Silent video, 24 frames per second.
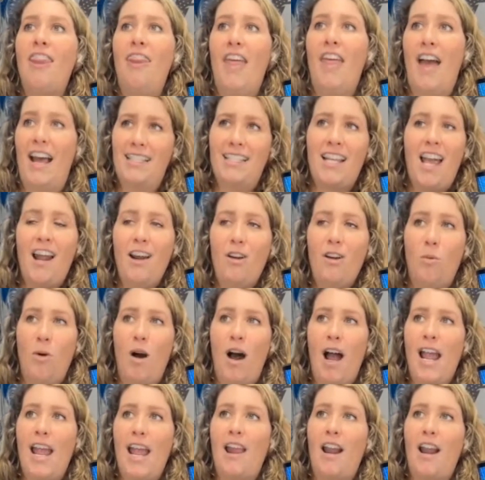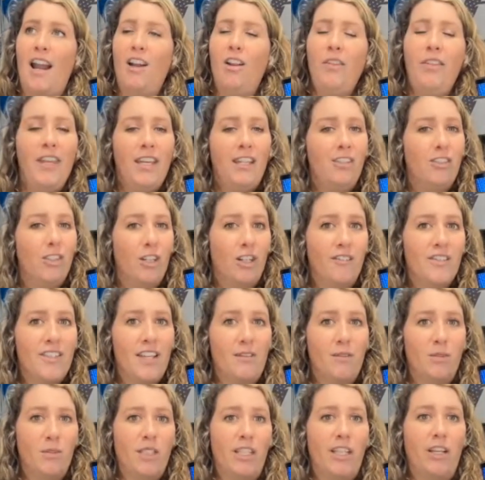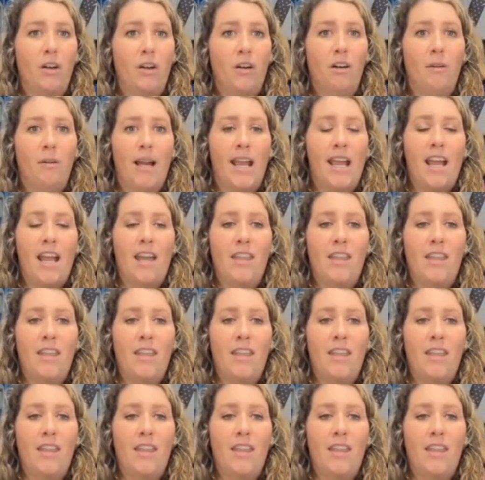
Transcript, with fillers: that's kind of why. And I don't think nerves ever really go away.